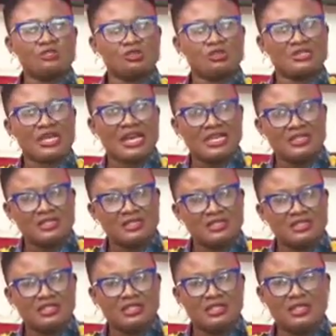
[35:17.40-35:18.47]

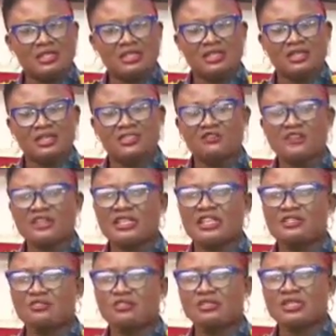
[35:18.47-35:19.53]
society
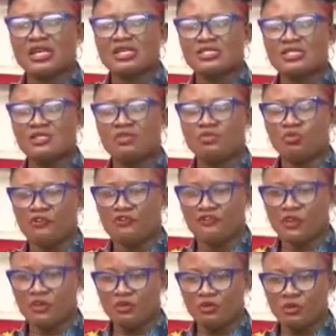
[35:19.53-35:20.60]
we
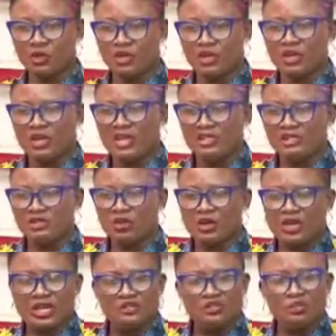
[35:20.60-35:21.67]
feel it's
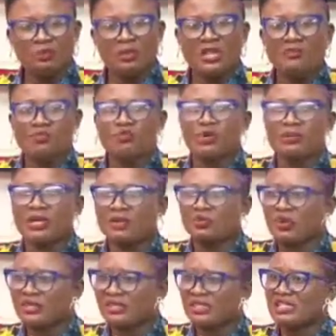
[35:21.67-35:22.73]
okay to blame women
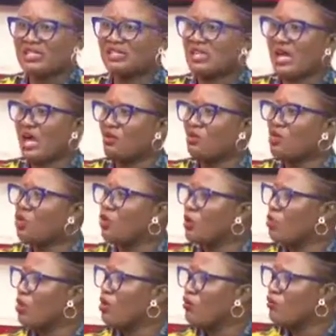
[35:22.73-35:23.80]
when things are not
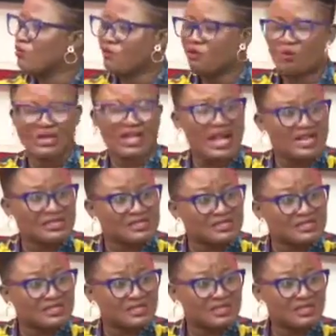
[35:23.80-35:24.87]
going well with
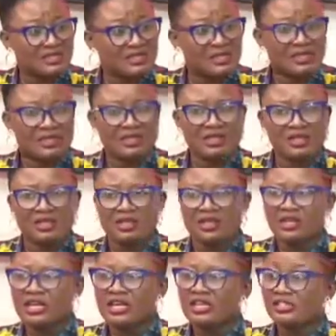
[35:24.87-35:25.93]
us.
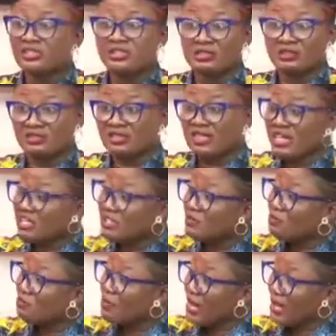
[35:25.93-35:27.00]
It dates
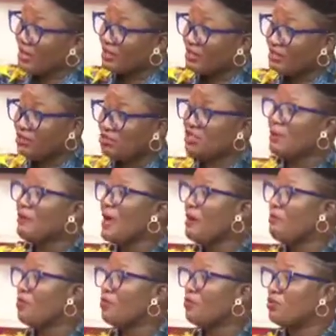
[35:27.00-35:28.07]
back to the
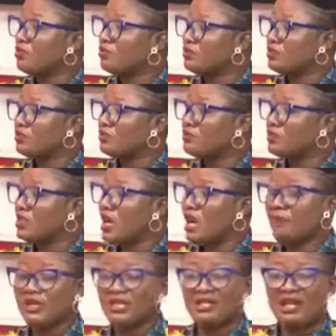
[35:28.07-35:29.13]
Bible.
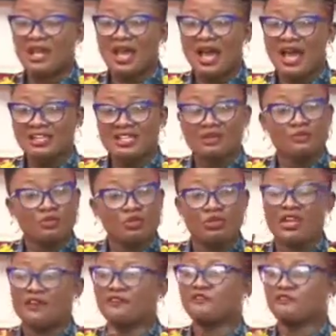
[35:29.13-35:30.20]
I mean, Adam
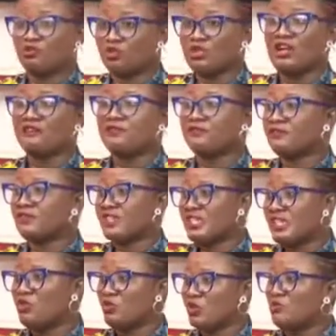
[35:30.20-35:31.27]
could have
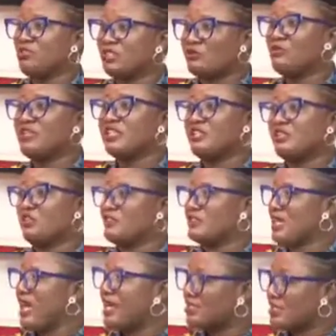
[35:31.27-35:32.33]
taken responsibility of his
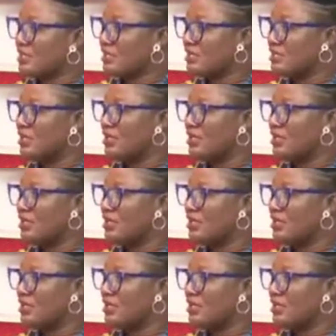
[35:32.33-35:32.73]
actions.